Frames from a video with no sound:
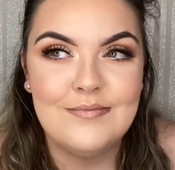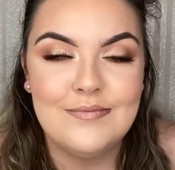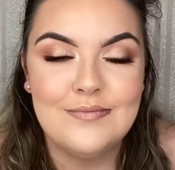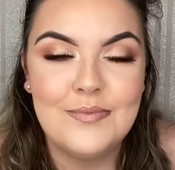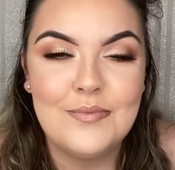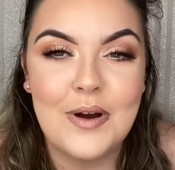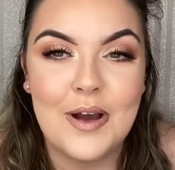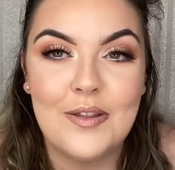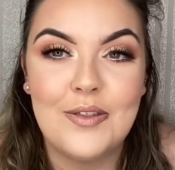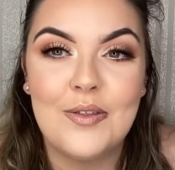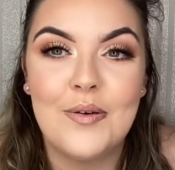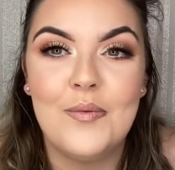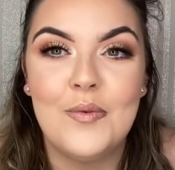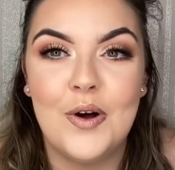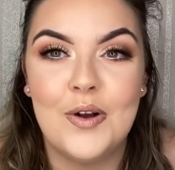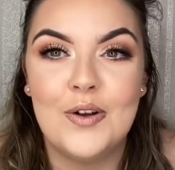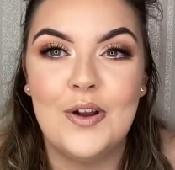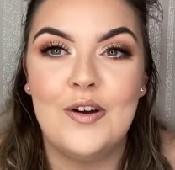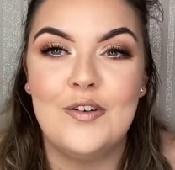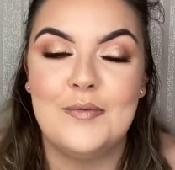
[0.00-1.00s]
with
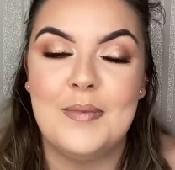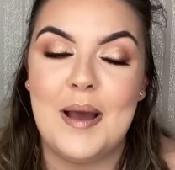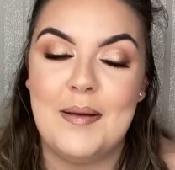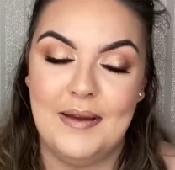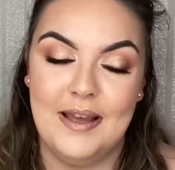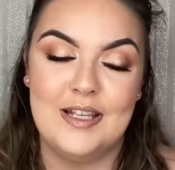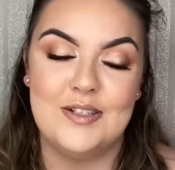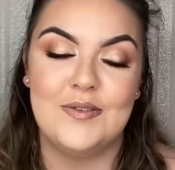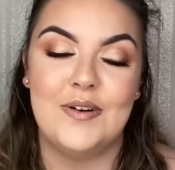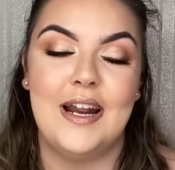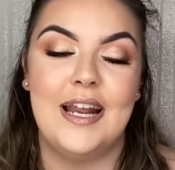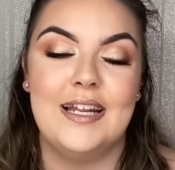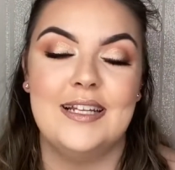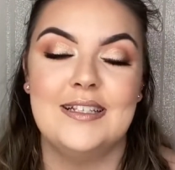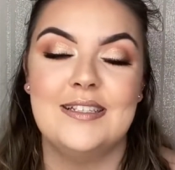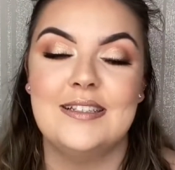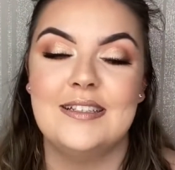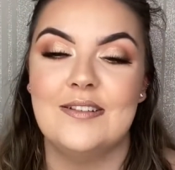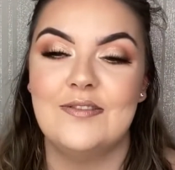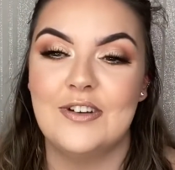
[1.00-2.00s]
one of my best
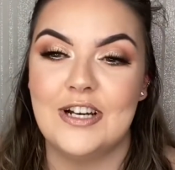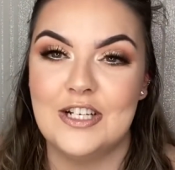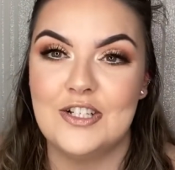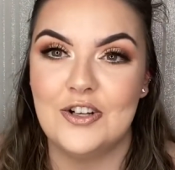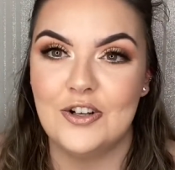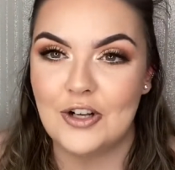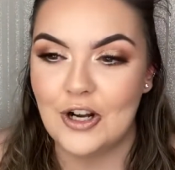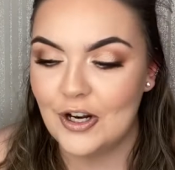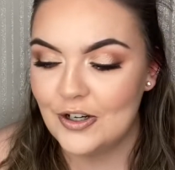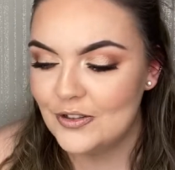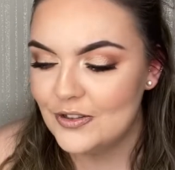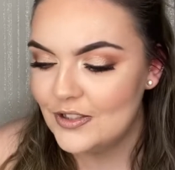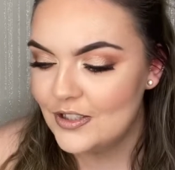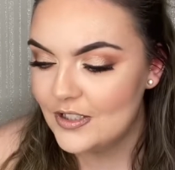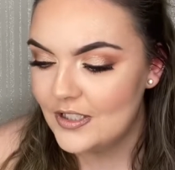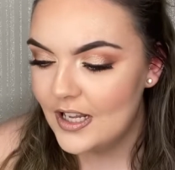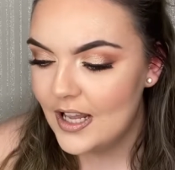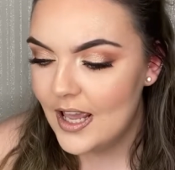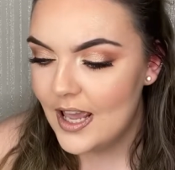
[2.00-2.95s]
friends, Rachel Kearns.